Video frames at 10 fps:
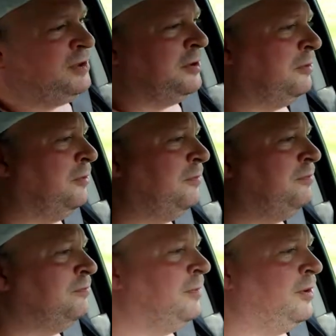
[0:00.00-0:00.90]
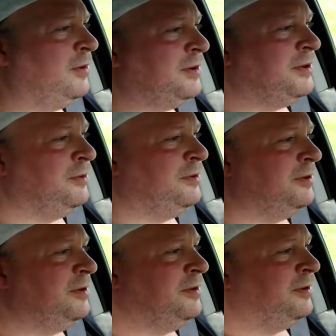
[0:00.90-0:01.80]
you know, marked on
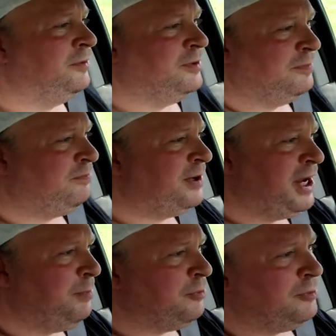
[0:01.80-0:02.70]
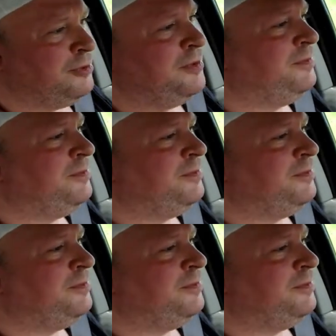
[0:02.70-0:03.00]
the, on the paper.